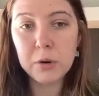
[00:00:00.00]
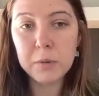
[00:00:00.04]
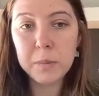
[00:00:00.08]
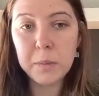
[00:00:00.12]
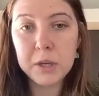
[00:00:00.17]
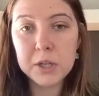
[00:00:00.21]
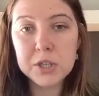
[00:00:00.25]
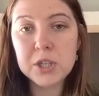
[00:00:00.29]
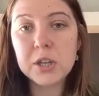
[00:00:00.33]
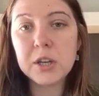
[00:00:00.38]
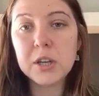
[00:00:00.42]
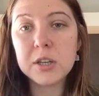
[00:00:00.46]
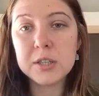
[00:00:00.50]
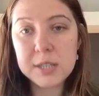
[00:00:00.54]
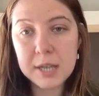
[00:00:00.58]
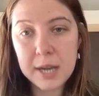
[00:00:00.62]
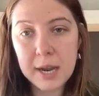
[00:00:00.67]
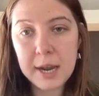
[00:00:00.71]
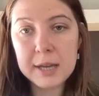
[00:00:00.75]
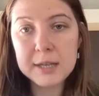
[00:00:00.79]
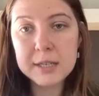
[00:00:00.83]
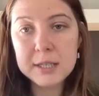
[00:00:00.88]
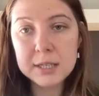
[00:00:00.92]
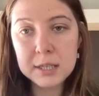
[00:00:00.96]
would be to
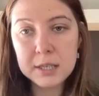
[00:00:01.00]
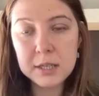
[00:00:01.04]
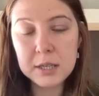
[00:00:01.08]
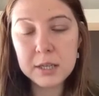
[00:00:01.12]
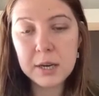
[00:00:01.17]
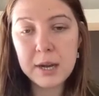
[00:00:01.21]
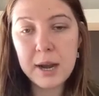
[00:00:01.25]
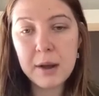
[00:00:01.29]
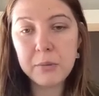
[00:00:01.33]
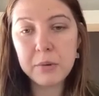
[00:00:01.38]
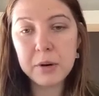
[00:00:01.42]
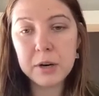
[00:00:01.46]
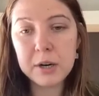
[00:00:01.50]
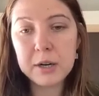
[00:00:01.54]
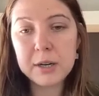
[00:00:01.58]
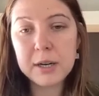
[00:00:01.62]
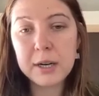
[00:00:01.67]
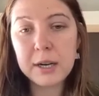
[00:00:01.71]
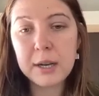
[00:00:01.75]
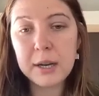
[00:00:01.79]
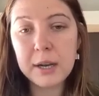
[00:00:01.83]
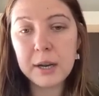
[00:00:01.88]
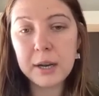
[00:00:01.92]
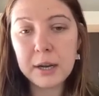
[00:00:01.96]
head to the
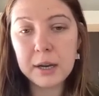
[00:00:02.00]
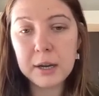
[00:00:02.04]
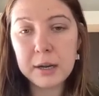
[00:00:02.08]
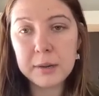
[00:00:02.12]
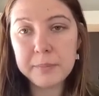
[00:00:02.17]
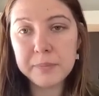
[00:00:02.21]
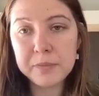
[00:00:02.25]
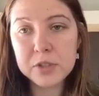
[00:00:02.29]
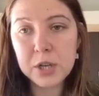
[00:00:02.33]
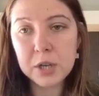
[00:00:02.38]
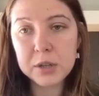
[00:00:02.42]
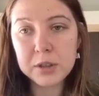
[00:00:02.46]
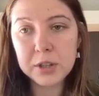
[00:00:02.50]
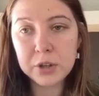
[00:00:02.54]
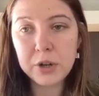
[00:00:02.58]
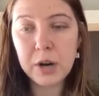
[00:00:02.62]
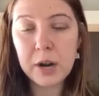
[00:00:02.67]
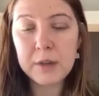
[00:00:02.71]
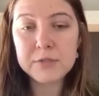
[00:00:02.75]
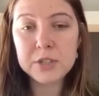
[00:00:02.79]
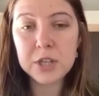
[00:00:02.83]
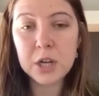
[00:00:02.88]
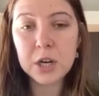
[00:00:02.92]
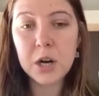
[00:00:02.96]

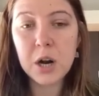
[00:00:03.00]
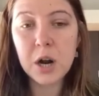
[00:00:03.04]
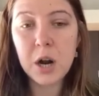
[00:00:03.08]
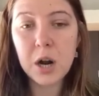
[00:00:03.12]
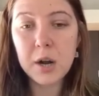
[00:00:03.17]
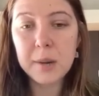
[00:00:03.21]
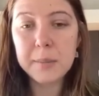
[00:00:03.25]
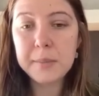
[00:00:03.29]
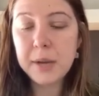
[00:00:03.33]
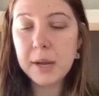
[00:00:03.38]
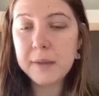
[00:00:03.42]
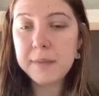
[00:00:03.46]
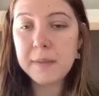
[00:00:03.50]
network.thegraph.com,